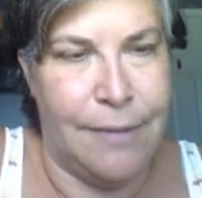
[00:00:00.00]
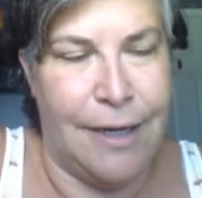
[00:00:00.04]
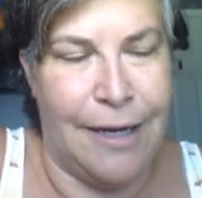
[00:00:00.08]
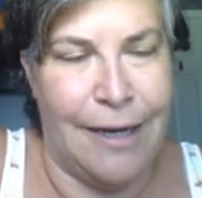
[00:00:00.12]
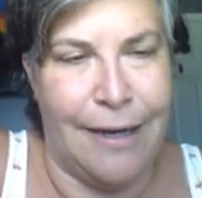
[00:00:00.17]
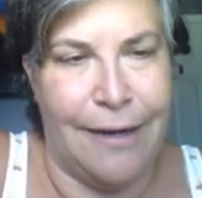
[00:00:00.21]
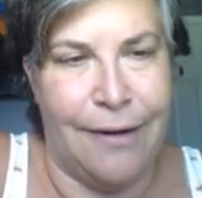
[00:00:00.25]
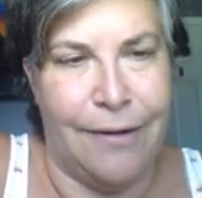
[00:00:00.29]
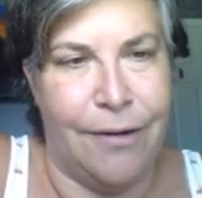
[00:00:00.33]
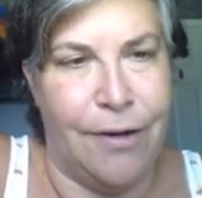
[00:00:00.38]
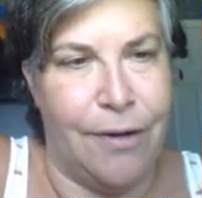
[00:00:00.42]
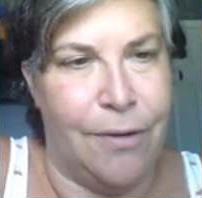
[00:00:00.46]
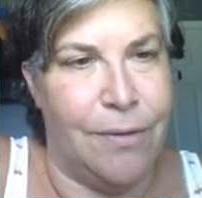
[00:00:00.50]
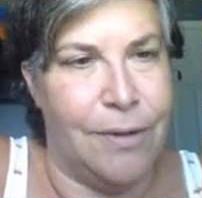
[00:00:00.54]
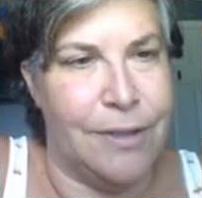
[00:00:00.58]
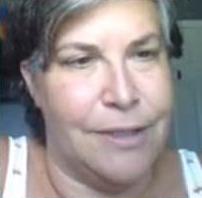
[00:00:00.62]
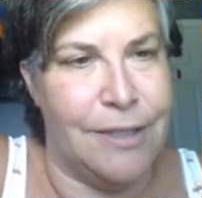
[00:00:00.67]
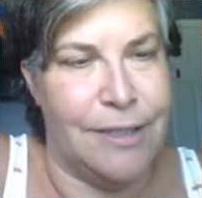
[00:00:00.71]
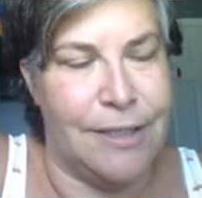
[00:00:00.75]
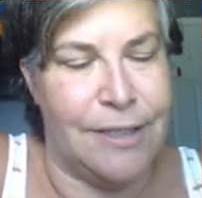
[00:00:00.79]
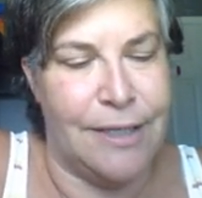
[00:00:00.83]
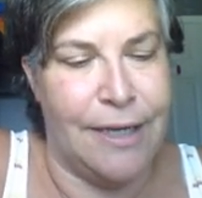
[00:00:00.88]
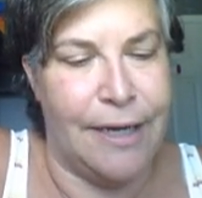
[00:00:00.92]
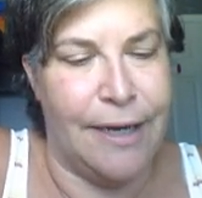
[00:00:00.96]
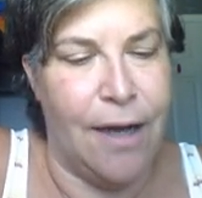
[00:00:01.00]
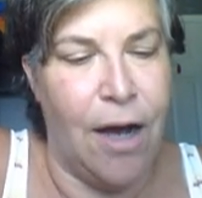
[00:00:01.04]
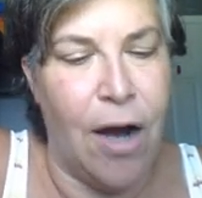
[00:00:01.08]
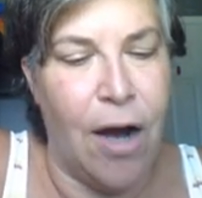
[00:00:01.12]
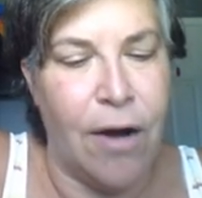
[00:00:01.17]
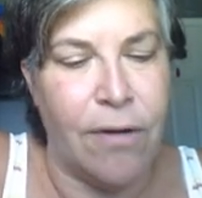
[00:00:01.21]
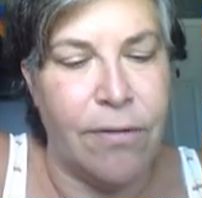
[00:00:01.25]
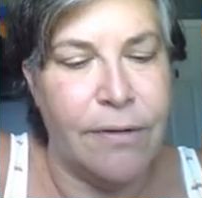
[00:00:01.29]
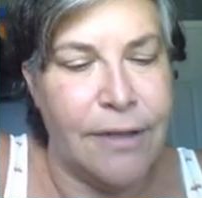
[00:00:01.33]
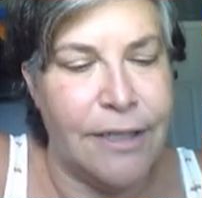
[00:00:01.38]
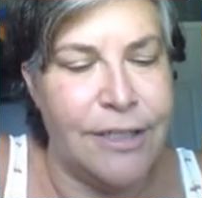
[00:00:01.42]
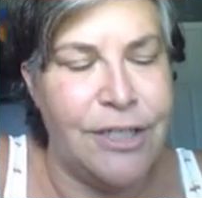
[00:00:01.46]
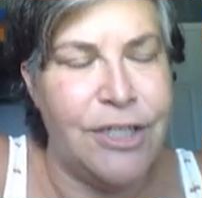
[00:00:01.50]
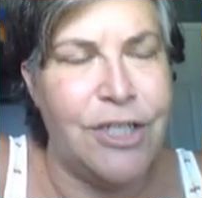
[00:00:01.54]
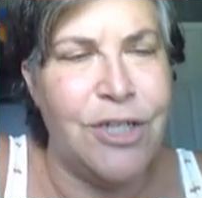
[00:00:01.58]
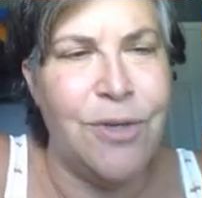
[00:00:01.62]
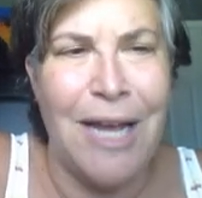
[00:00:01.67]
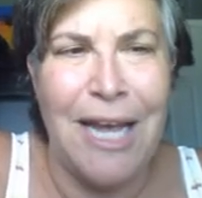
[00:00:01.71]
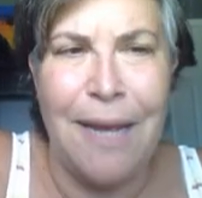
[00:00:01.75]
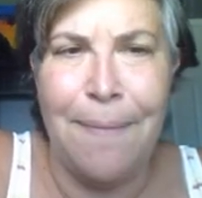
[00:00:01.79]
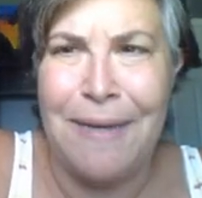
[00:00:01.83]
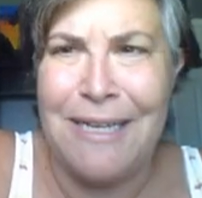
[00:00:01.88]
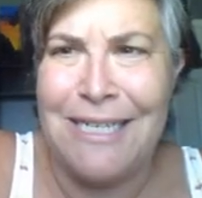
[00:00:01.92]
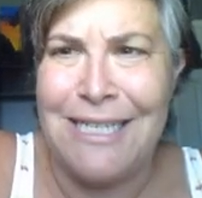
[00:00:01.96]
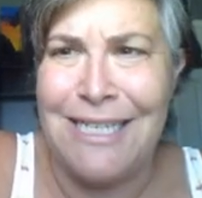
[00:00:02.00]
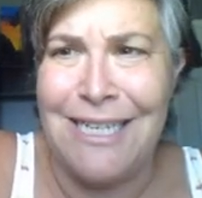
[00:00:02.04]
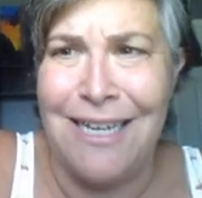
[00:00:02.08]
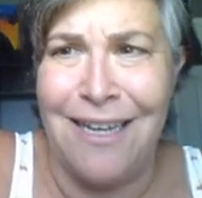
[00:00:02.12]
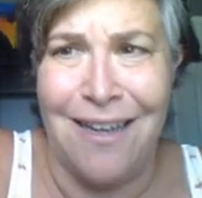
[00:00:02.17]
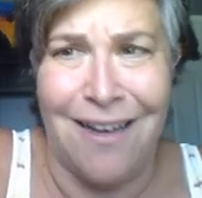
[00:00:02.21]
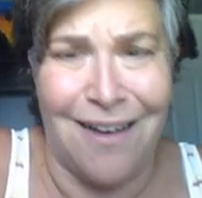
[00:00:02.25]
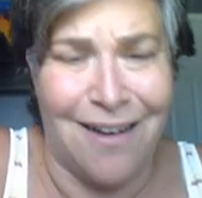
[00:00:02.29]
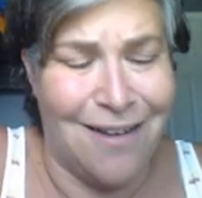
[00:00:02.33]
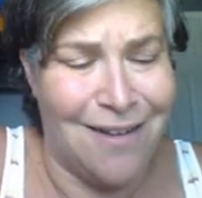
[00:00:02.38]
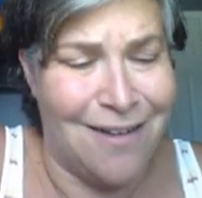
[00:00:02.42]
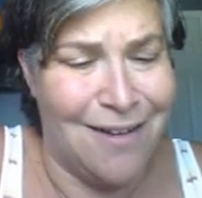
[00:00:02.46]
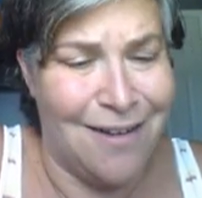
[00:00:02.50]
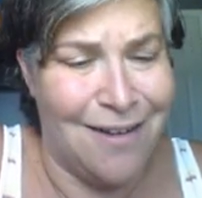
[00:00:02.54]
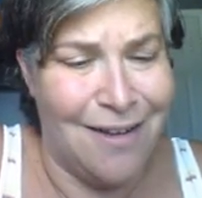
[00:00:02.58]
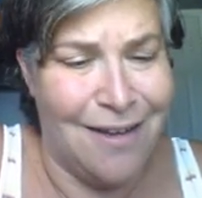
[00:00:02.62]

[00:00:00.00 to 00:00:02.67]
I don't know what to say. Oh, let's do ABC. Yeah.